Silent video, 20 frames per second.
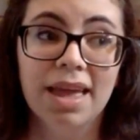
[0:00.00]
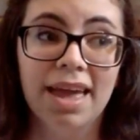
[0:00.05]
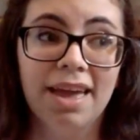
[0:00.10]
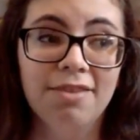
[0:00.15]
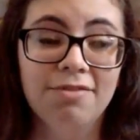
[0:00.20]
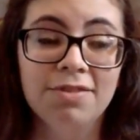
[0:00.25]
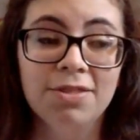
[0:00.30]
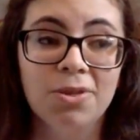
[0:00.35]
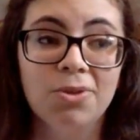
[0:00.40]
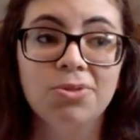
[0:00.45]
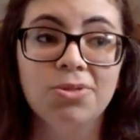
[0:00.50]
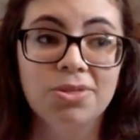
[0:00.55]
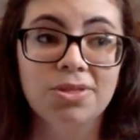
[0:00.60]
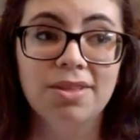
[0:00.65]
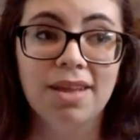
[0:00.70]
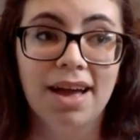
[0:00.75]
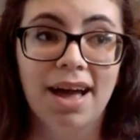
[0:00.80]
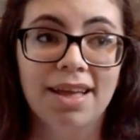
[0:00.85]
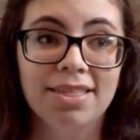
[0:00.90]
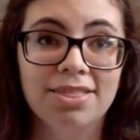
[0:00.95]
even though
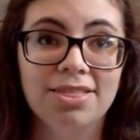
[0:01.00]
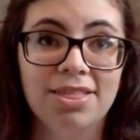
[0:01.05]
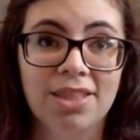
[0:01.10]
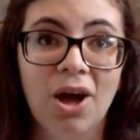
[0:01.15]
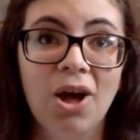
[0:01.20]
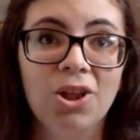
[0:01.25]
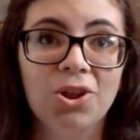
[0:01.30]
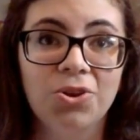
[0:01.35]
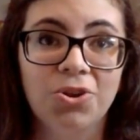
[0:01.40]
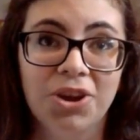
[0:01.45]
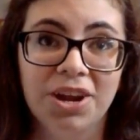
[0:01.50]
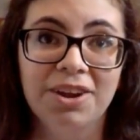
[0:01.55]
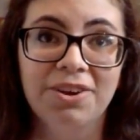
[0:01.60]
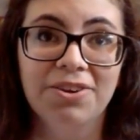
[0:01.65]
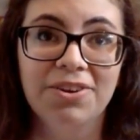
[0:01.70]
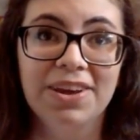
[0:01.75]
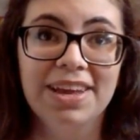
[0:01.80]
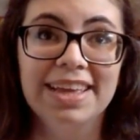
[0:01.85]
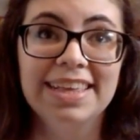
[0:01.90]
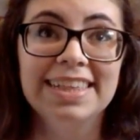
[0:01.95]
a dollar
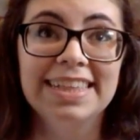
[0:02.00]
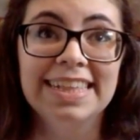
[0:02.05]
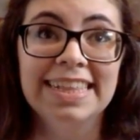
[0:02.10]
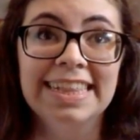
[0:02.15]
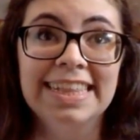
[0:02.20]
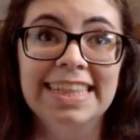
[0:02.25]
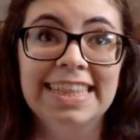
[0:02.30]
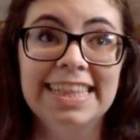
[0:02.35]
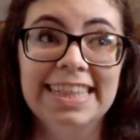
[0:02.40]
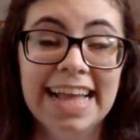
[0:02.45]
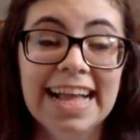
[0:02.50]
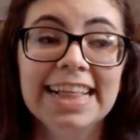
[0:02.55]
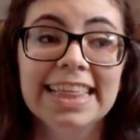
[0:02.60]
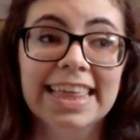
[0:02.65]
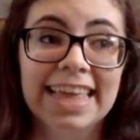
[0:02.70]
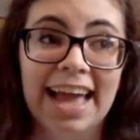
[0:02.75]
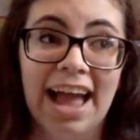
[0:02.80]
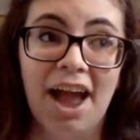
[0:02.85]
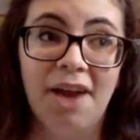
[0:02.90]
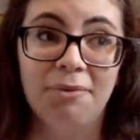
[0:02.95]
here is
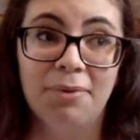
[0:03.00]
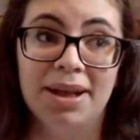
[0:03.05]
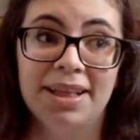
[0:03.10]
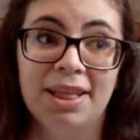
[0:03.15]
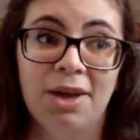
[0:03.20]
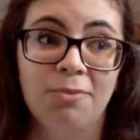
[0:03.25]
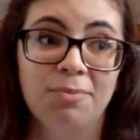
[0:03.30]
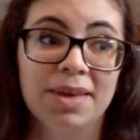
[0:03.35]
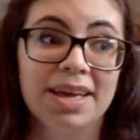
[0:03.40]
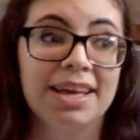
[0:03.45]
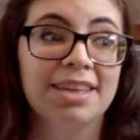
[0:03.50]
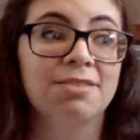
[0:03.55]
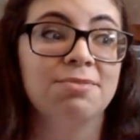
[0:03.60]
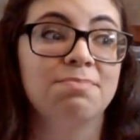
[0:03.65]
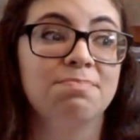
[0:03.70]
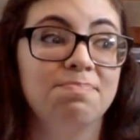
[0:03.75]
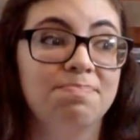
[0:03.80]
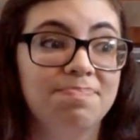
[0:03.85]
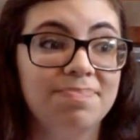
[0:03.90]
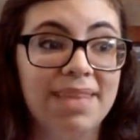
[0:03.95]
insanely high right now because
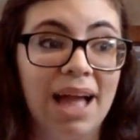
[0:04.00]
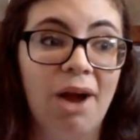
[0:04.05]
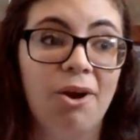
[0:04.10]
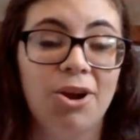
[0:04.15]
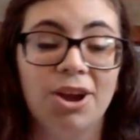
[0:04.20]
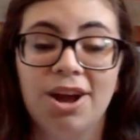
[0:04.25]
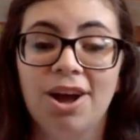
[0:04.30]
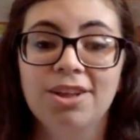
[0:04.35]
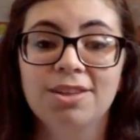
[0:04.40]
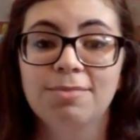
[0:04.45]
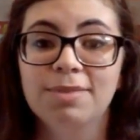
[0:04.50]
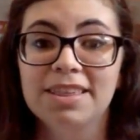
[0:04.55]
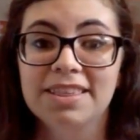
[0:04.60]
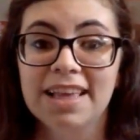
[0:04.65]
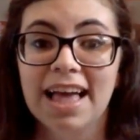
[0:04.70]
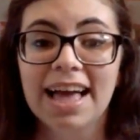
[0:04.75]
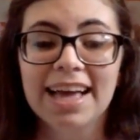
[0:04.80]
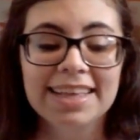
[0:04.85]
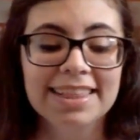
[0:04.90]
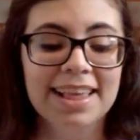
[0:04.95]
our economy
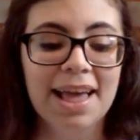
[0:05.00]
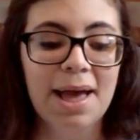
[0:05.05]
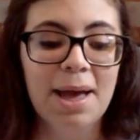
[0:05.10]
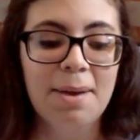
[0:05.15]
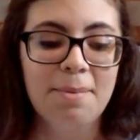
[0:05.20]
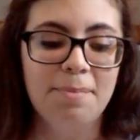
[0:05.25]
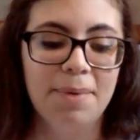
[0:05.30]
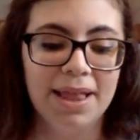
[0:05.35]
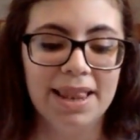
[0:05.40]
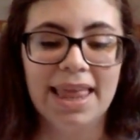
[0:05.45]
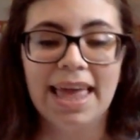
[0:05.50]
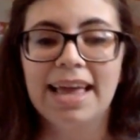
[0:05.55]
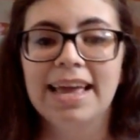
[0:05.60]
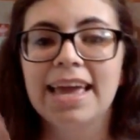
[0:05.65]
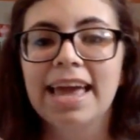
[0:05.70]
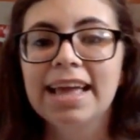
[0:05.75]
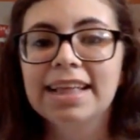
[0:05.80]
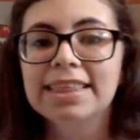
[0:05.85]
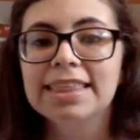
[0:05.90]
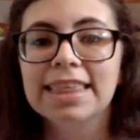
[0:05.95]
sucks, but like,
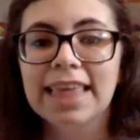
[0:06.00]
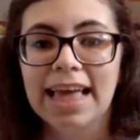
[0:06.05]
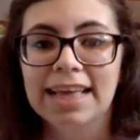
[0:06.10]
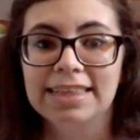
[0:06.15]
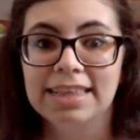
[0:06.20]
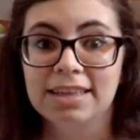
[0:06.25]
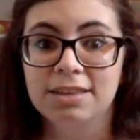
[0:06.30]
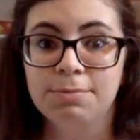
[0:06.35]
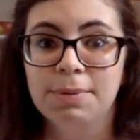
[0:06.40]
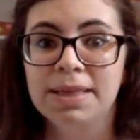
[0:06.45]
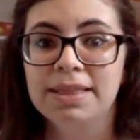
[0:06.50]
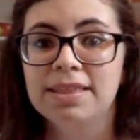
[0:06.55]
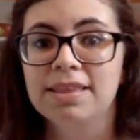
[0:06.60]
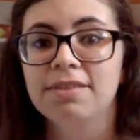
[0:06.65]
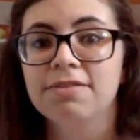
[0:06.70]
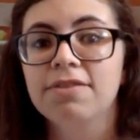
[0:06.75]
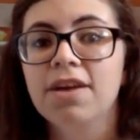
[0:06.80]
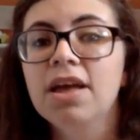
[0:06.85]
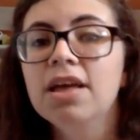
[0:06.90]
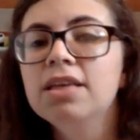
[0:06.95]
it's less
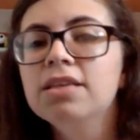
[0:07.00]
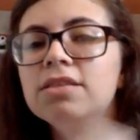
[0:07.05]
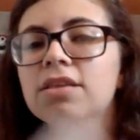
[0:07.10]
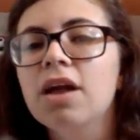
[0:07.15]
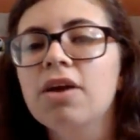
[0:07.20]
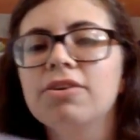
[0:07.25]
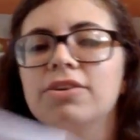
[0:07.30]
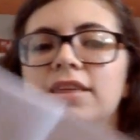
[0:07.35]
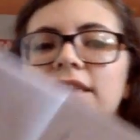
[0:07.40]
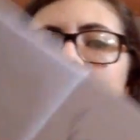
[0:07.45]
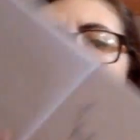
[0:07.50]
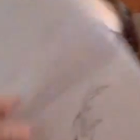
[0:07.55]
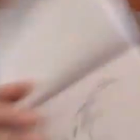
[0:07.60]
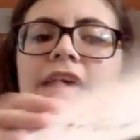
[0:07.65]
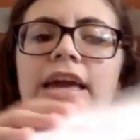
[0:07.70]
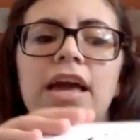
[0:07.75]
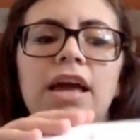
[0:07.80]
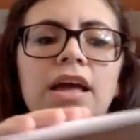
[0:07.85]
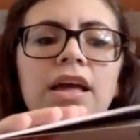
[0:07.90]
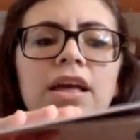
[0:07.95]
expensive. So I was just
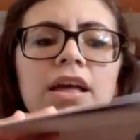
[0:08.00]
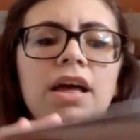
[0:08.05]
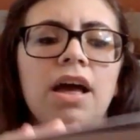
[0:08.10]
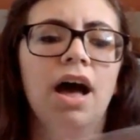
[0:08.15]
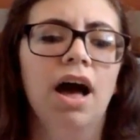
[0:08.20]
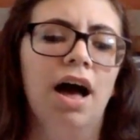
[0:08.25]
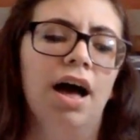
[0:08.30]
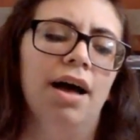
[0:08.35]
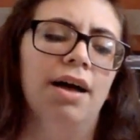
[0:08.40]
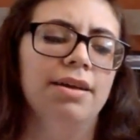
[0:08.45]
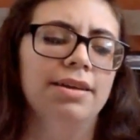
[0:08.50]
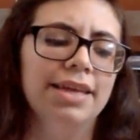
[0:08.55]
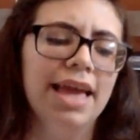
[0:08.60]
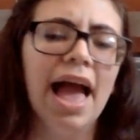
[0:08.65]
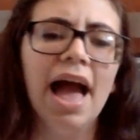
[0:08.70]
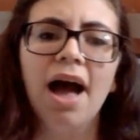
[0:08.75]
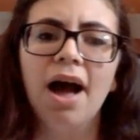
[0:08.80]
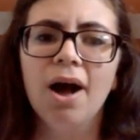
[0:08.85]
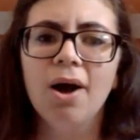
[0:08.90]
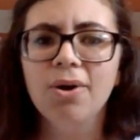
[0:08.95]
like,
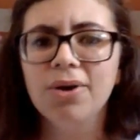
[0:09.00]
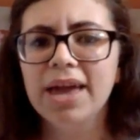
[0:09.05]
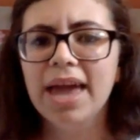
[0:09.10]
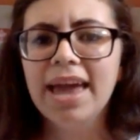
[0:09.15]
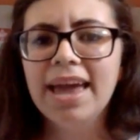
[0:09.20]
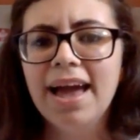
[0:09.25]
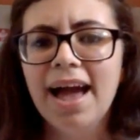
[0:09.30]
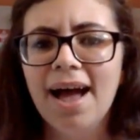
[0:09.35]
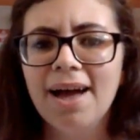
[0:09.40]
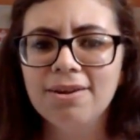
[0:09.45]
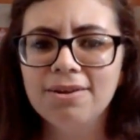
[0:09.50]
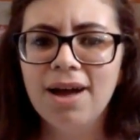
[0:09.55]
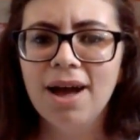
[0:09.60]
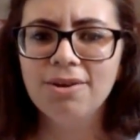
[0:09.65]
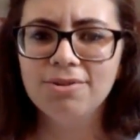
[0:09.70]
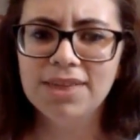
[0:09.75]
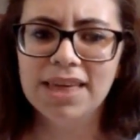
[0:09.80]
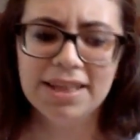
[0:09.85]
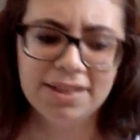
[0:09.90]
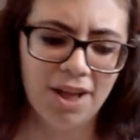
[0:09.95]
yeah, okay,
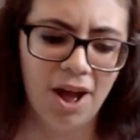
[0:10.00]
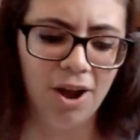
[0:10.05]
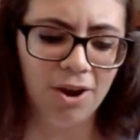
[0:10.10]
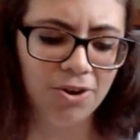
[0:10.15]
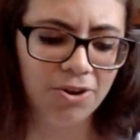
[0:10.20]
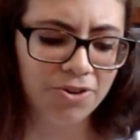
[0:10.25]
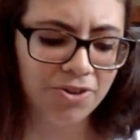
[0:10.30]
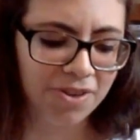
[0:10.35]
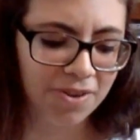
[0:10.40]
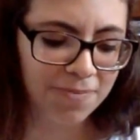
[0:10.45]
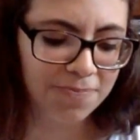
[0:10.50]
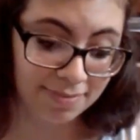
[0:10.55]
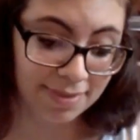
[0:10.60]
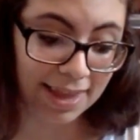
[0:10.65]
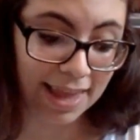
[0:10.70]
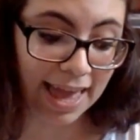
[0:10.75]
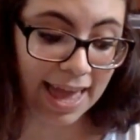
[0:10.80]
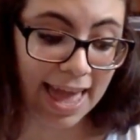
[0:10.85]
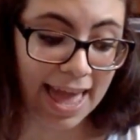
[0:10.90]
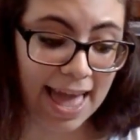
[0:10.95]
I'll take dollars.
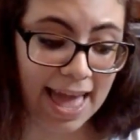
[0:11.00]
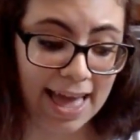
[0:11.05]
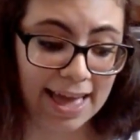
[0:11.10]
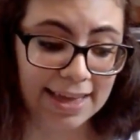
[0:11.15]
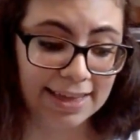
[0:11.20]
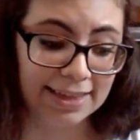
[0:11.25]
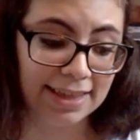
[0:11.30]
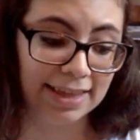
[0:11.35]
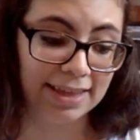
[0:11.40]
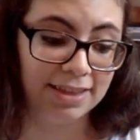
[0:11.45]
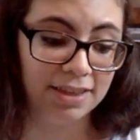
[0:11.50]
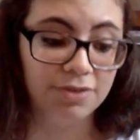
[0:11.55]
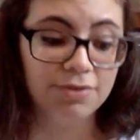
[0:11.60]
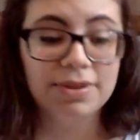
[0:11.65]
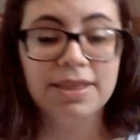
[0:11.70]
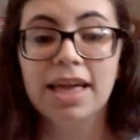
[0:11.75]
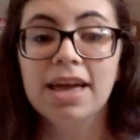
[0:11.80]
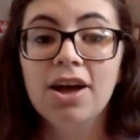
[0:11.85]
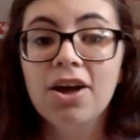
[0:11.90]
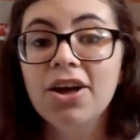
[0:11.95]
And she was
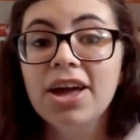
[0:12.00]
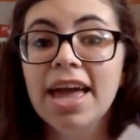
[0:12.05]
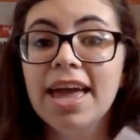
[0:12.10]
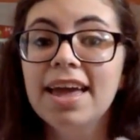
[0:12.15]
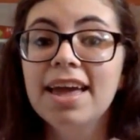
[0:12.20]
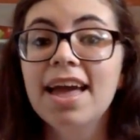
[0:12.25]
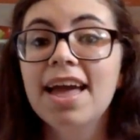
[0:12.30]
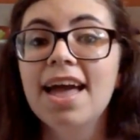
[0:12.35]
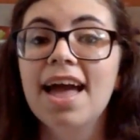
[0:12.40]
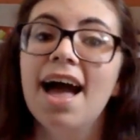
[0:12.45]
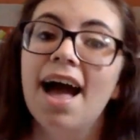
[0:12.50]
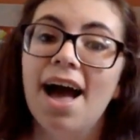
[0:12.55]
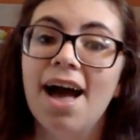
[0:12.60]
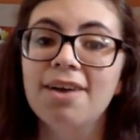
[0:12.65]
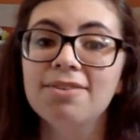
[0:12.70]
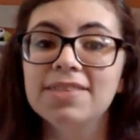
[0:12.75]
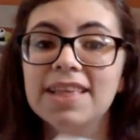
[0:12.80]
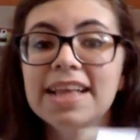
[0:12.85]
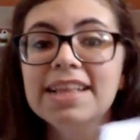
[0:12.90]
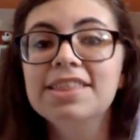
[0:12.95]
like, okay,
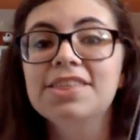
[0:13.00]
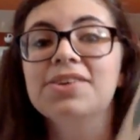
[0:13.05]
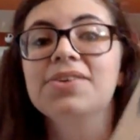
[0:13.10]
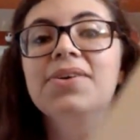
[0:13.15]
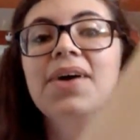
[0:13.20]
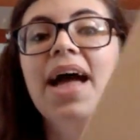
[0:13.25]
I'll send you.